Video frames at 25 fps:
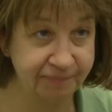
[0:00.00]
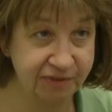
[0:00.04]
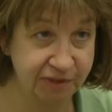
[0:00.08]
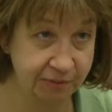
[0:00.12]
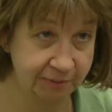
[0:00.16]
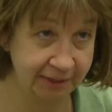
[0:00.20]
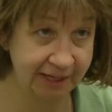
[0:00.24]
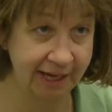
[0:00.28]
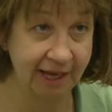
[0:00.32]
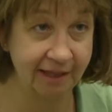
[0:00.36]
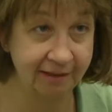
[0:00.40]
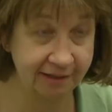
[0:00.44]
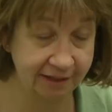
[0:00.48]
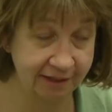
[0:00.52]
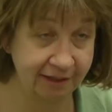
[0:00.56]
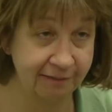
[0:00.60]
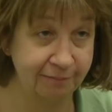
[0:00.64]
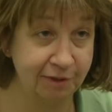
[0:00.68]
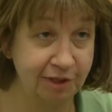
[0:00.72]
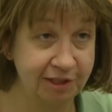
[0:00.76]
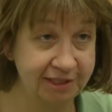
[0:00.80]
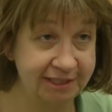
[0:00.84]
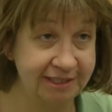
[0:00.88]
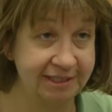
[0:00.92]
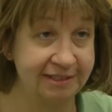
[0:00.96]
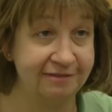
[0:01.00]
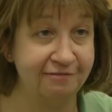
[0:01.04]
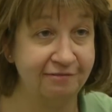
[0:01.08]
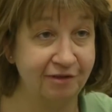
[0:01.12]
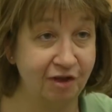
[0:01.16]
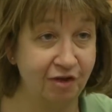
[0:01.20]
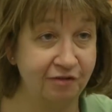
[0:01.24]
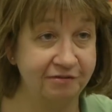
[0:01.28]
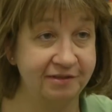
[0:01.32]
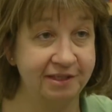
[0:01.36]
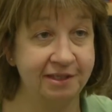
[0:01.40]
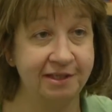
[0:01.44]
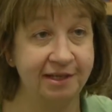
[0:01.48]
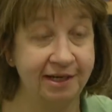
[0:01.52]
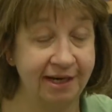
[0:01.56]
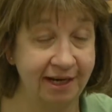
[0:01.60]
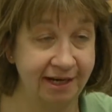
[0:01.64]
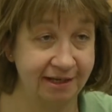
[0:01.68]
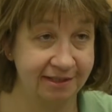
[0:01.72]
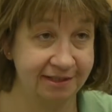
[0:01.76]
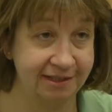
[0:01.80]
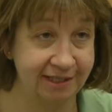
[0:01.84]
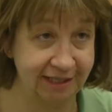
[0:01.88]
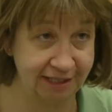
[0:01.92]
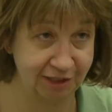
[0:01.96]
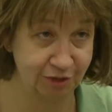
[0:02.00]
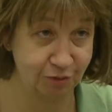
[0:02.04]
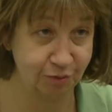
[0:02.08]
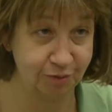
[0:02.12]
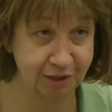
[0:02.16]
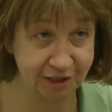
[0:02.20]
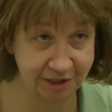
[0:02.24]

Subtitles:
So we get the communities involved in the next stage,